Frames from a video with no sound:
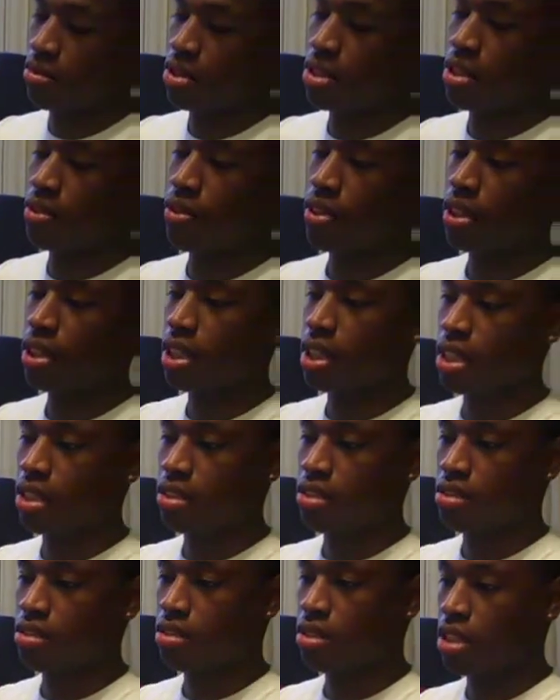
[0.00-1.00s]
different
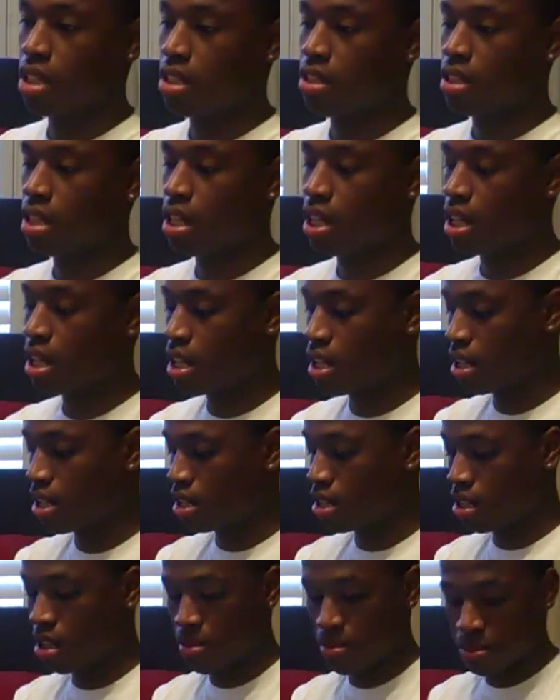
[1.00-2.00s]
lengths to cut the hair
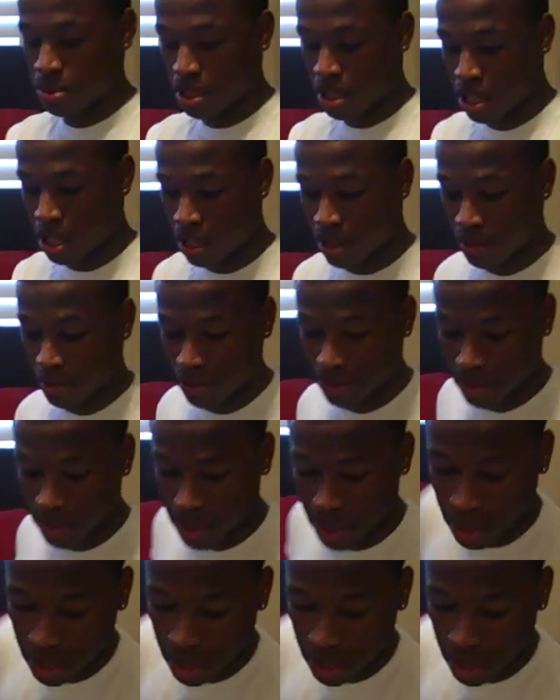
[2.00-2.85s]
it comes off